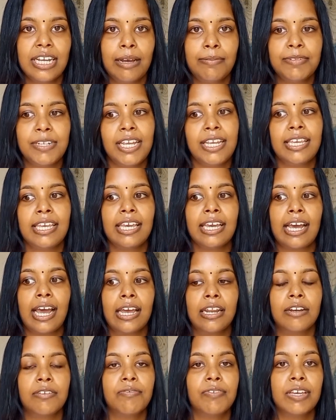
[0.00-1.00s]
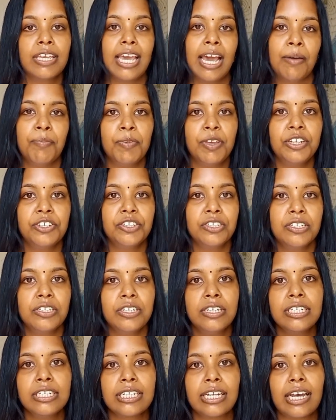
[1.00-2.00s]
I'm taking kind of a gap year just to
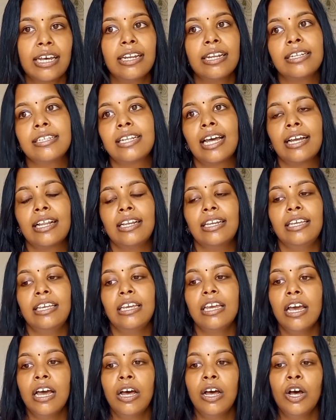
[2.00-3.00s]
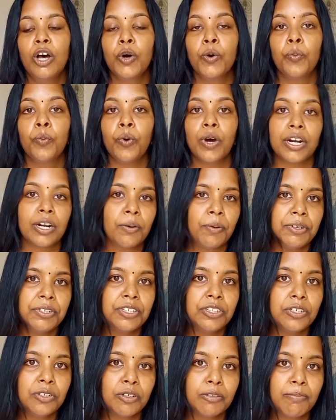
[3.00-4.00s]
decide exactly what I want
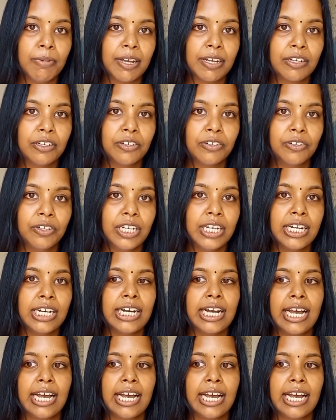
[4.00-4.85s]
to do with my career.